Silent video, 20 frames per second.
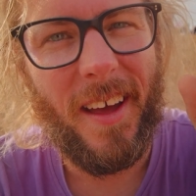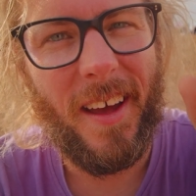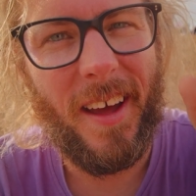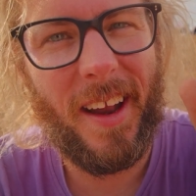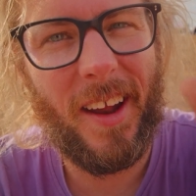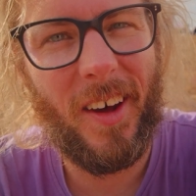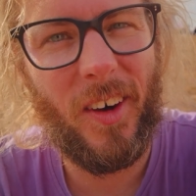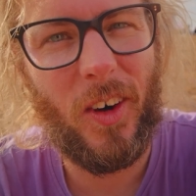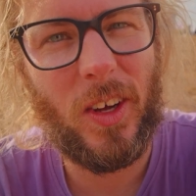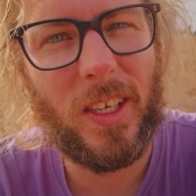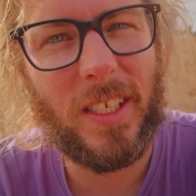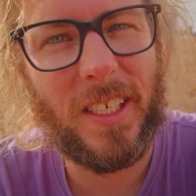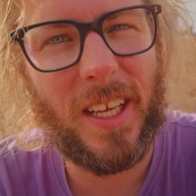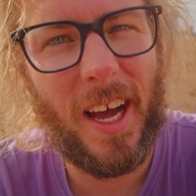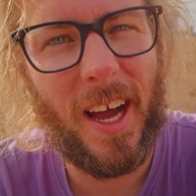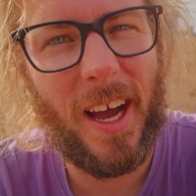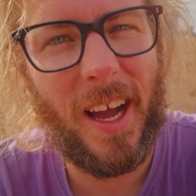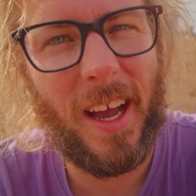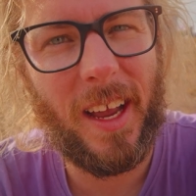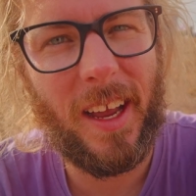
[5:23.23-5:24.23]
And I was
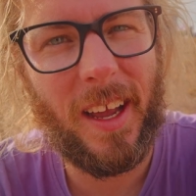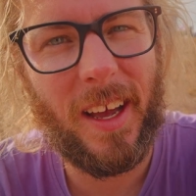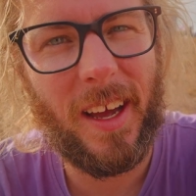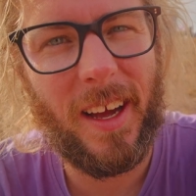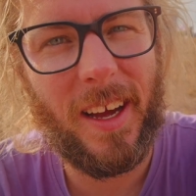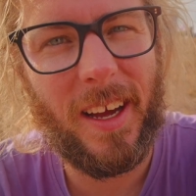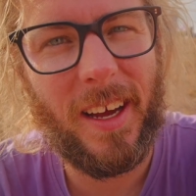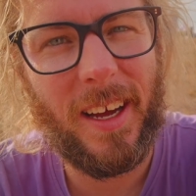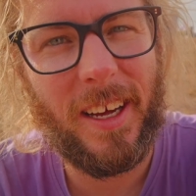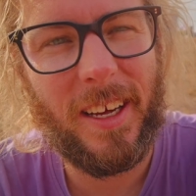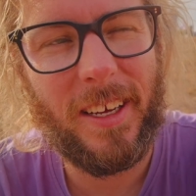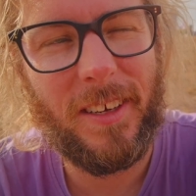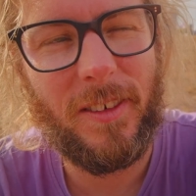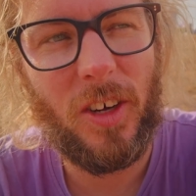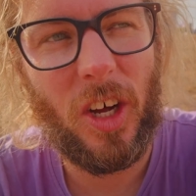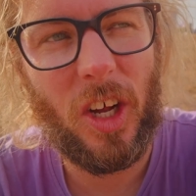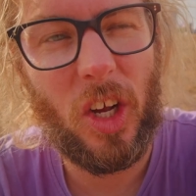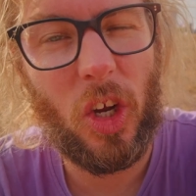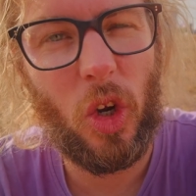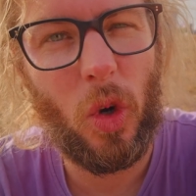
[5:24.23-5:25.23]
like,
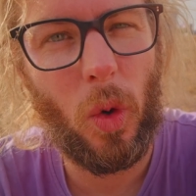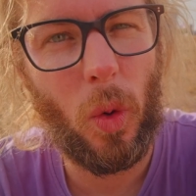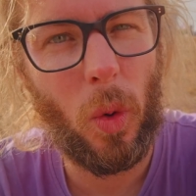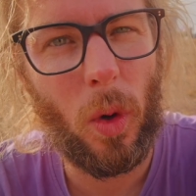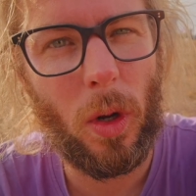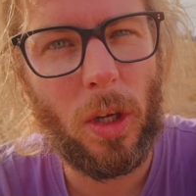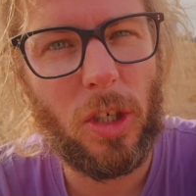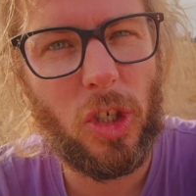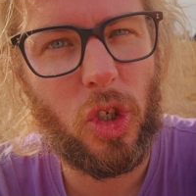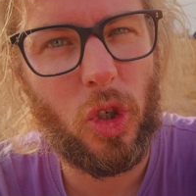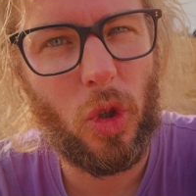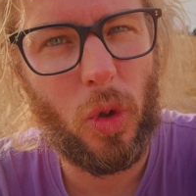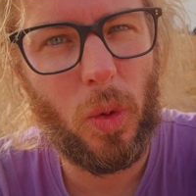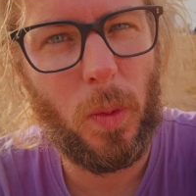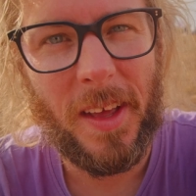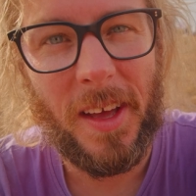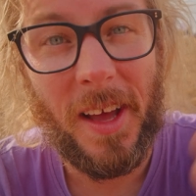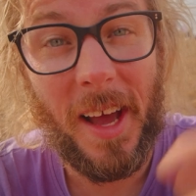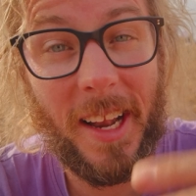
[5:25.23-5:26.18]
noodle soup?